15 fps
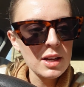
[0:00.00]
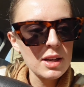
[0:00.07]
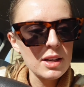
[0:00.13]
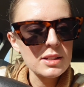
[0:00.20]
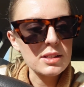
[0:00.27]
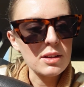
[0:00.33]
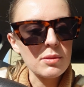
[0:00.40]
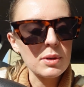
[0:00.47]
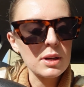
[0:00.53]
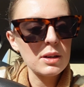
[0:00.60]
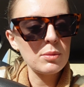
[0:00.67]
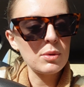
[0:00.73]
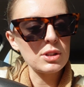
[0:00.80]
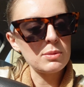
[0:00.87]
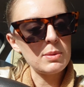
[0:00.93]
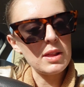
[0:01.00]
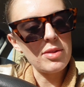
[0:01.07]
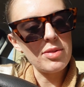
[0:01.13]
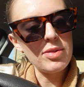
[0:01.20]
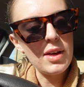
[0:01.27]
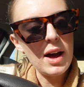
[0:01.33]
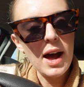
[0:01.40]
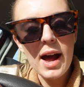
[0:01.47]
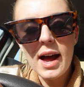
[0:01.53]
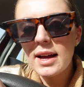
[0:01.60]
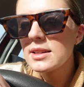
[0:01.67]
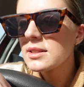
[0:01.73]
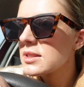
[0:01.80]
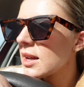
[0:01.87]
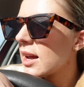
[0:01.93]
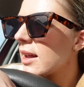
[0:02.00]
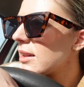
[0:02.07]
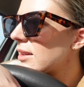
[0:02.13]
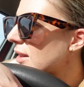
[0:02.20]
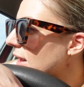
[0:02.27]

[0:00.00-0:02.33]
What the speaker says: So I'm gonna watch a bit of that and